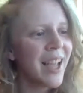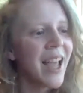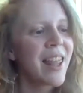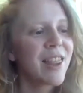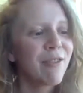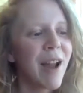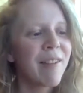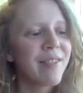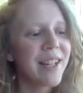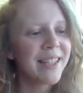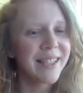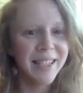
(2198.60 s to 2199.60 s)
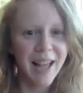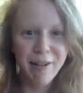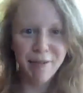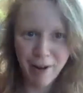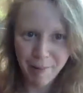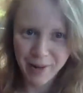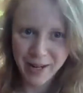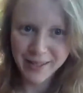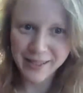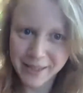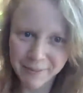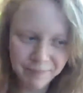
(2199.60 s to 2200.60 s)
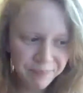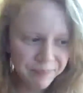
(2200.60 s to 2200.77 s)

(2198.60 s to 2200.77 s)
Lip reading: The revenants of remnants.